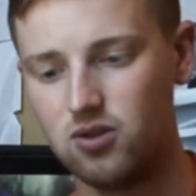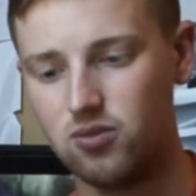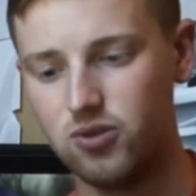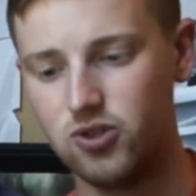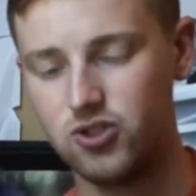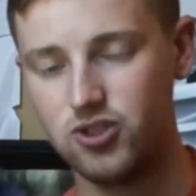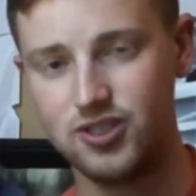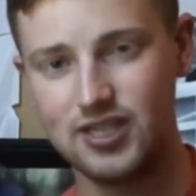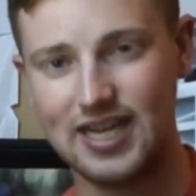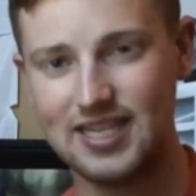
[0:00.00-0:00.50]

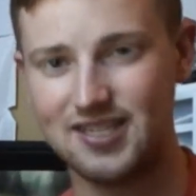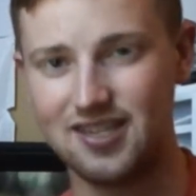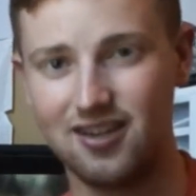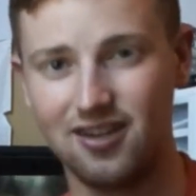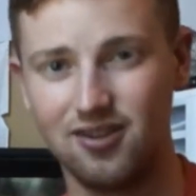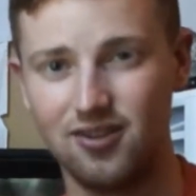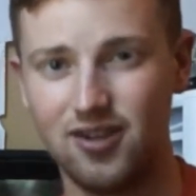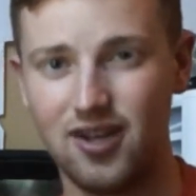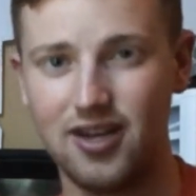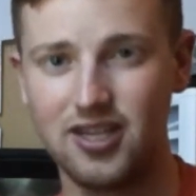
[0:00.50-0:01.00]
which is
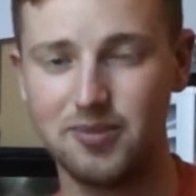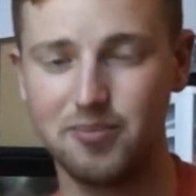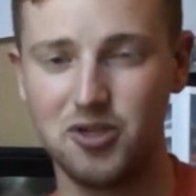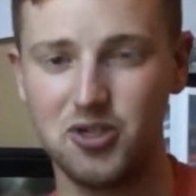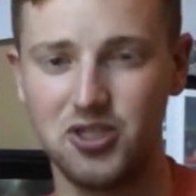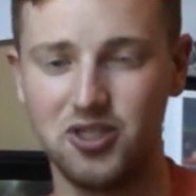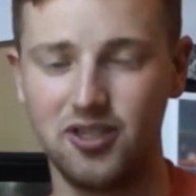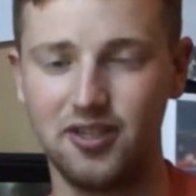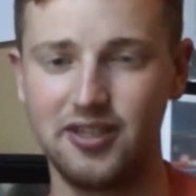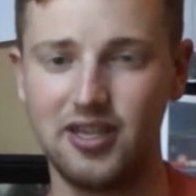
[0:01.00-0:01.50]
asking a lot,
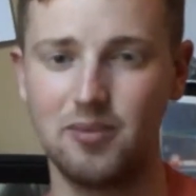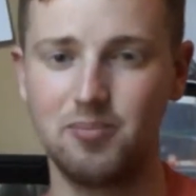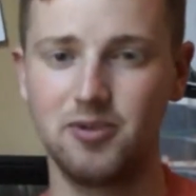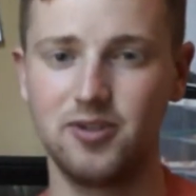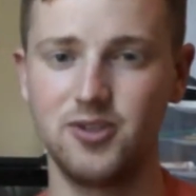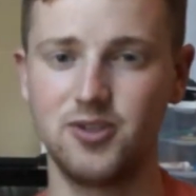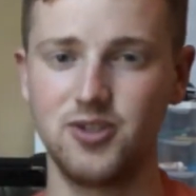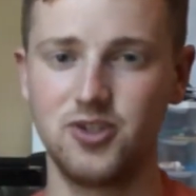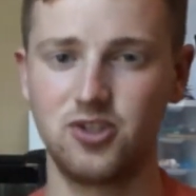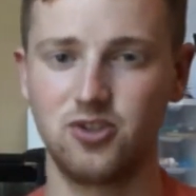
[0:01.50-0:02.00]
especially on the
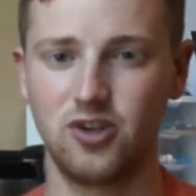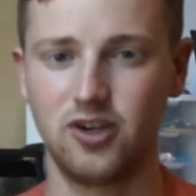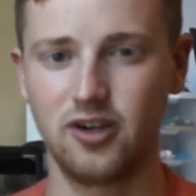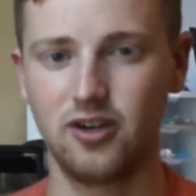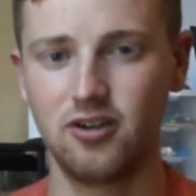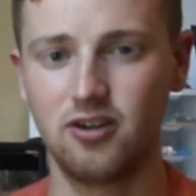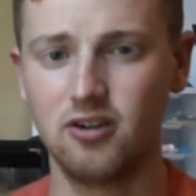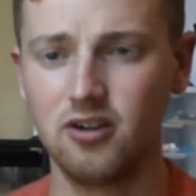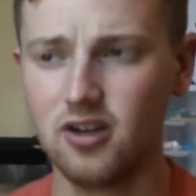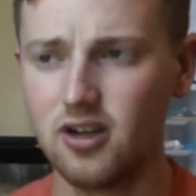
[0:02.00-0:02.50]
Appalachian
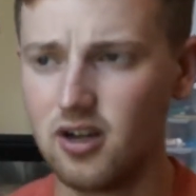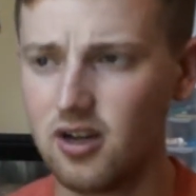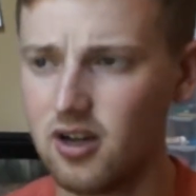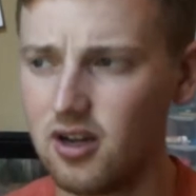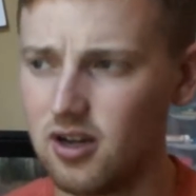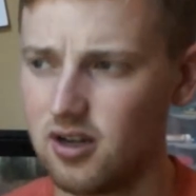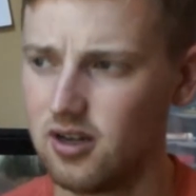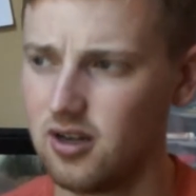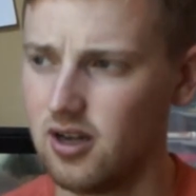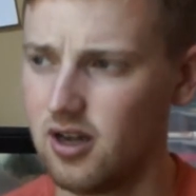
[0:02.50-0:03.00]
Trail,
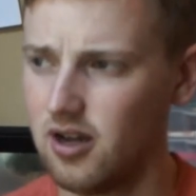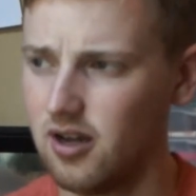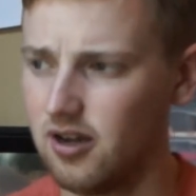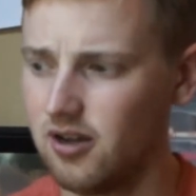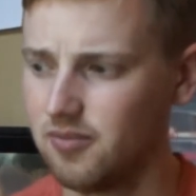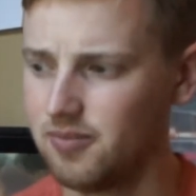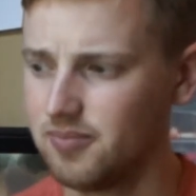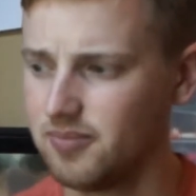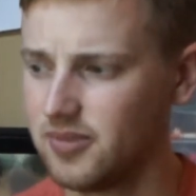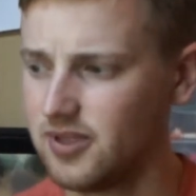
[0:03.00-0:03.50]

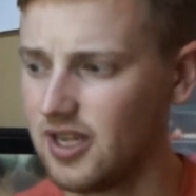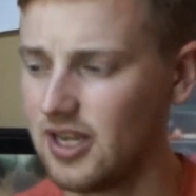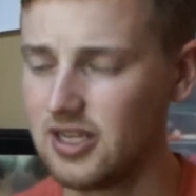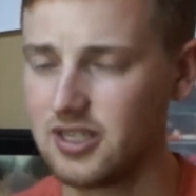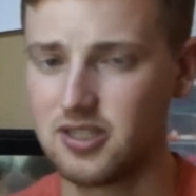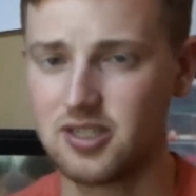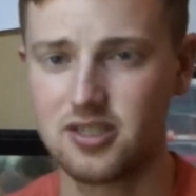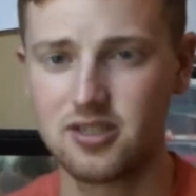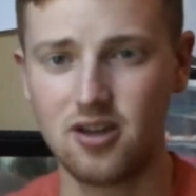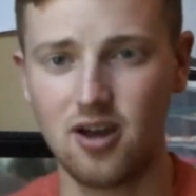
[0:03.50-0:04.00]

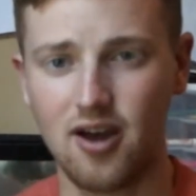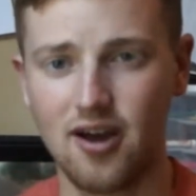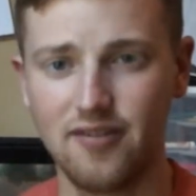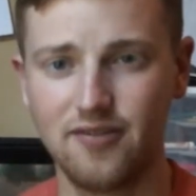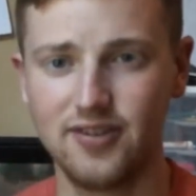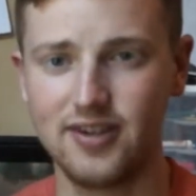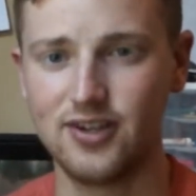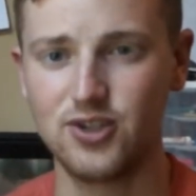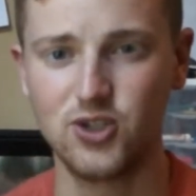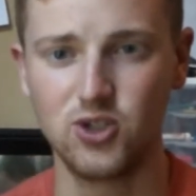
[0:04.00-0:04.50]
as
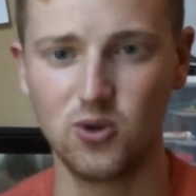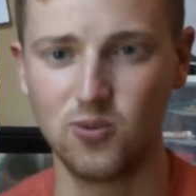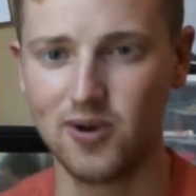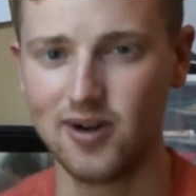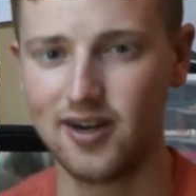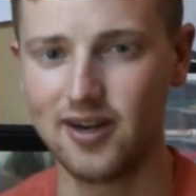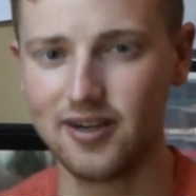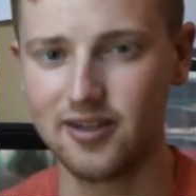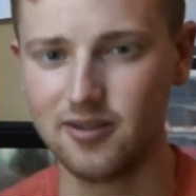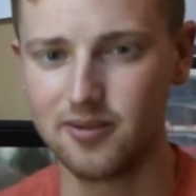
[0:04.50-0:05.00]
often as you're
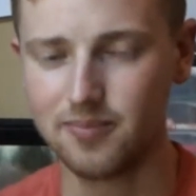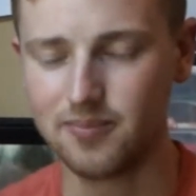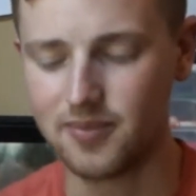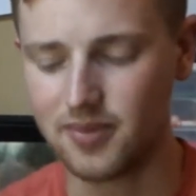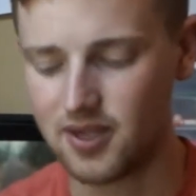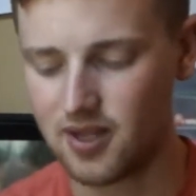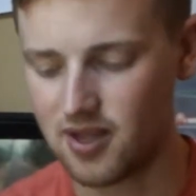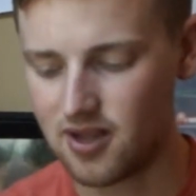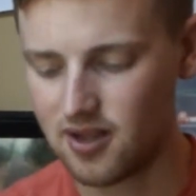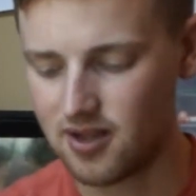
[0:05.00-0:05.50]
wearing them.
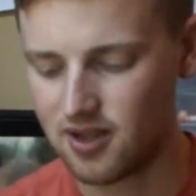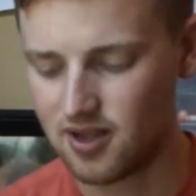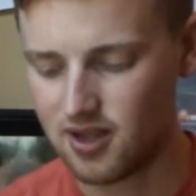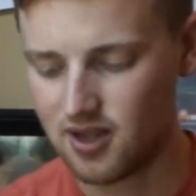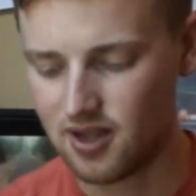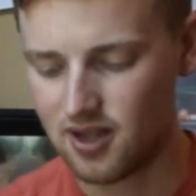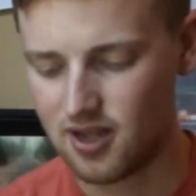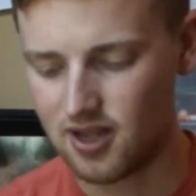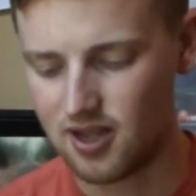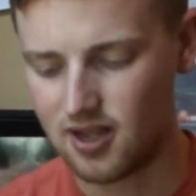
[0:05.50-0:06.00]

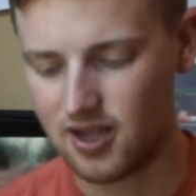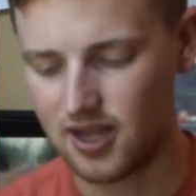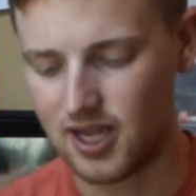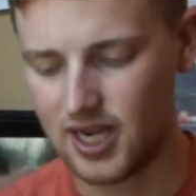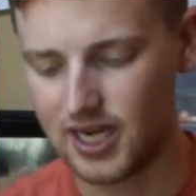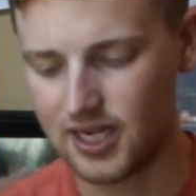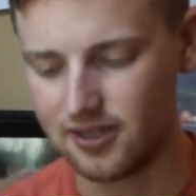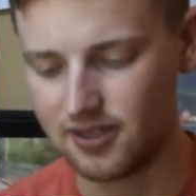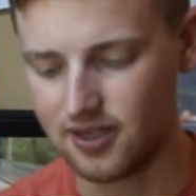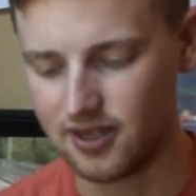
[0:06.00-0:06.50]

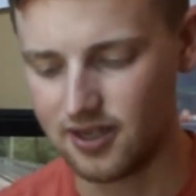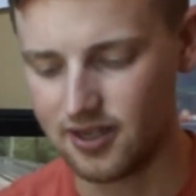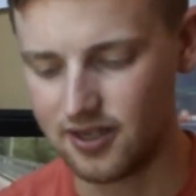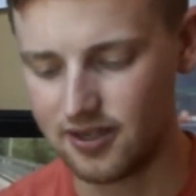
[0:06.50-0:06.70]
And